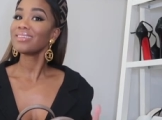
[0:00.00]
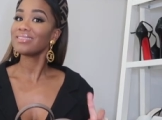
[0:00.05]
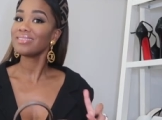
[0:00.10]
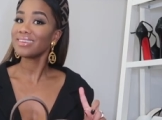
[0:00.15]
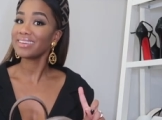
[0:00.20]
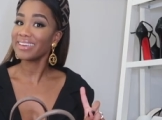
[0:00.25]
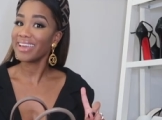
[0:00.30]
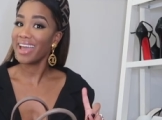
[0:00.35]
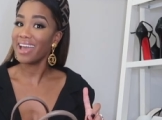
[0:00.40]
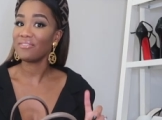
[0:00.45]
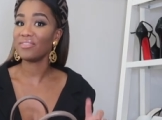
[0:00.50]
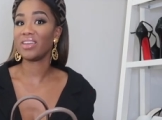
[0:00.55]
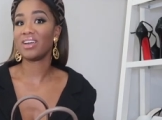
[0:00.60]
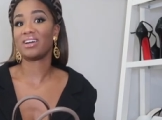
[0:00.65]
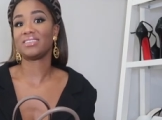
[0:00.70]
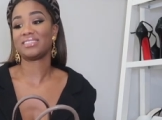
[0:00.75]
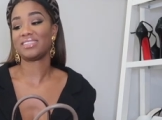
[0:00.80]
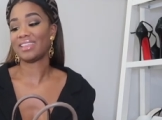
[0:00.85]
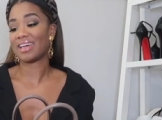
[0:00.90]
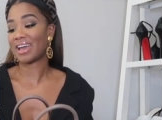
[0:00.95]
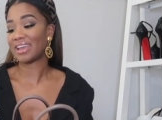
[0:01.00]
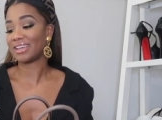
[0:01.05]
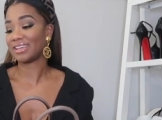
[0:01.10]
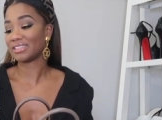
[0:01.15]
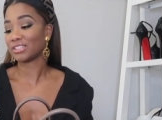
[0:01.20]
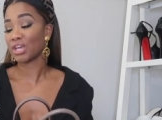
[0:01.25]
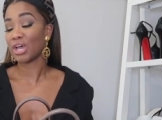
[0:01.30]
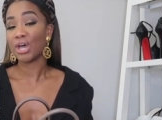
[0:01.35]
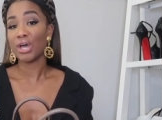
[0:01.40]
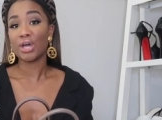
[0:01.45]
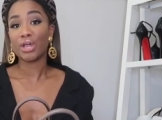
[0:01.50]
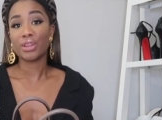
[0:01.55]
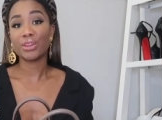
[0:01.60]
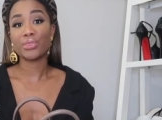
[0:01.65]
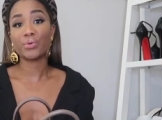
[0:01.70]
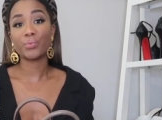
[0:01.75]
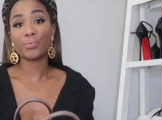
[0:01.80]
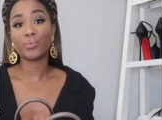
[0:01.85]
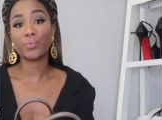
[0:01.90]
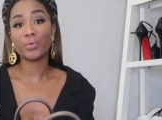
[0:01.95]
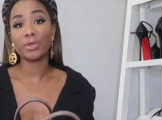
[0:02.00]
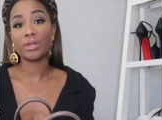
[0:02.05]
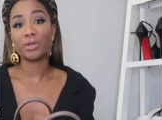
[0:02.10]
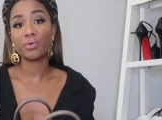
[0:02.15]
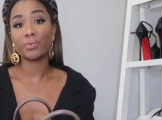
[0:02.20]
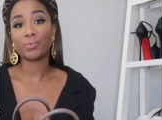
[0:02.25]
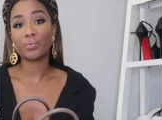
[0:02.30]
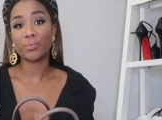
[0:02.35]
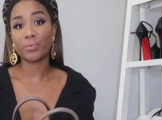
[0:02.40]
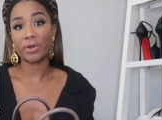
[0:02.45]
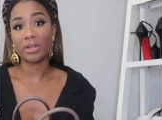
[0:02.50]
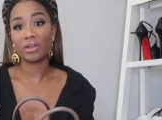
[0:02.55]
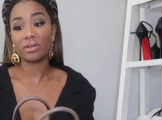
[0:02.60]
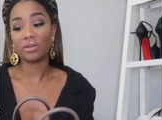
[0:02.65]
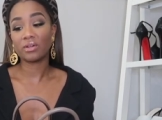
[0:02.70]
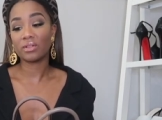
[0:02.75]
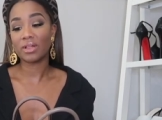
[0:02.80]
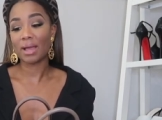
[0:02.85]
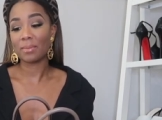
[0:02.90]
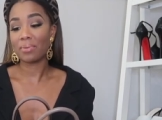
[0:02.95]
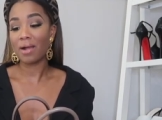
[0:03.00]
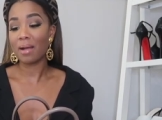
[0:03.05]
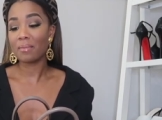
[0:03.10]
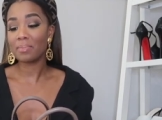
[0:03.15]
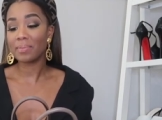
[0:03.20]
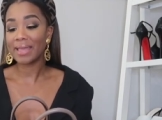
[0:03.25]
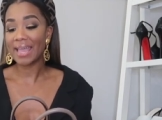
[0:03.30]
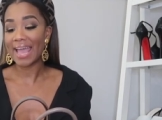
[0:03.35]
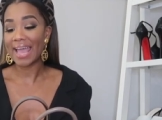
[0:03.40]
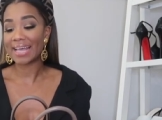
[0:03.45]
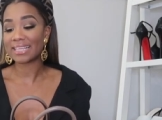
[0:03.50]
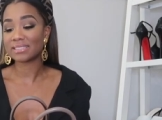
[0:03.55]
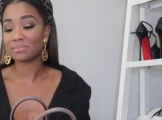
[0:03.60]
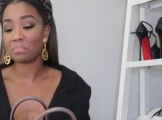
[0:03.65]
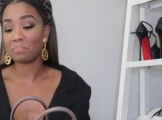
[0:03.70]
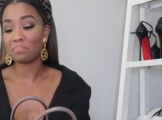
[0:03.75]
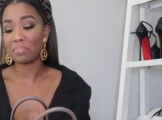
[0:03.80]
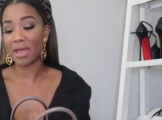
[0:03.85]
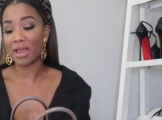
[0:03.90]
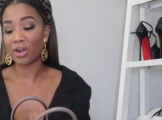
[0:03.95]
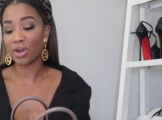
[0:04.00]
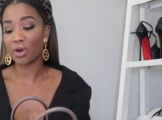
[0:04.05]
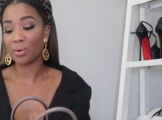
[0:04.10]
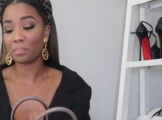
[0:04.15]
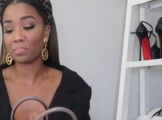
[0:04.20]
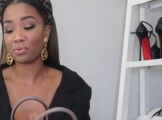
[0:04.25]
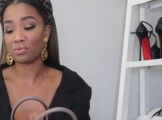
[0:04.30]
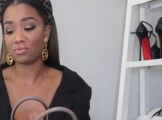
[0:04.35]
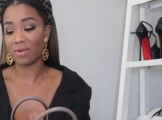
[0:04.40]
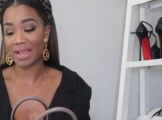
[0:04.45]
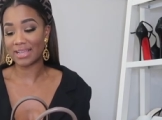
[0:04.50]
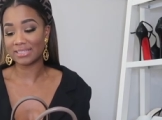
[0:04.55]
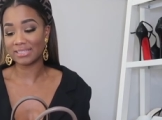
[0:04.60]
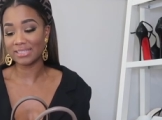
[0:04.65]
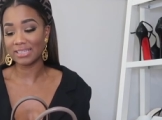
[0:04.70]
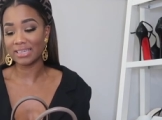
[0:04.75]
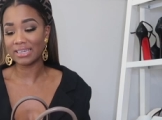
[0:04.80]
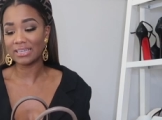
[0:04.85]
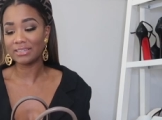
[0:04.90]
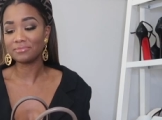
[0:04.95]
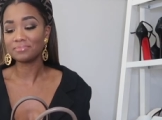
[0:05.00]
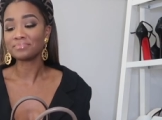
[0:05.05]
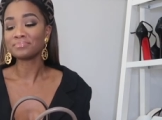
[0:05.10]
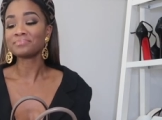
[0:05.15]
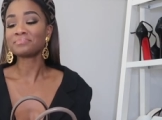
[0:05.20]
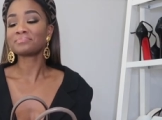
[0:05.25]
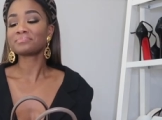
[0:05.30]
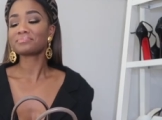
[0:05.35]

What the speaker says: The caveat to that is the Real probably has better pricing,